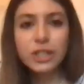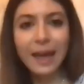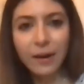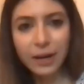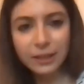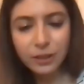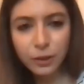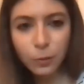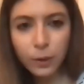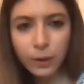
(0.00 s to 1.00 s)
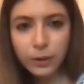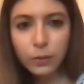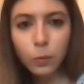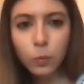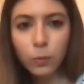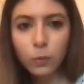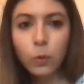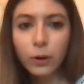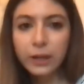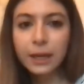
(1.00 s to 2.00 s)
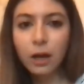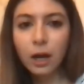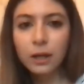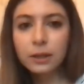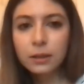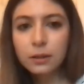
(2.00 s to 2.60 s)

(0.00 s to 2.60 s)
character were you working on?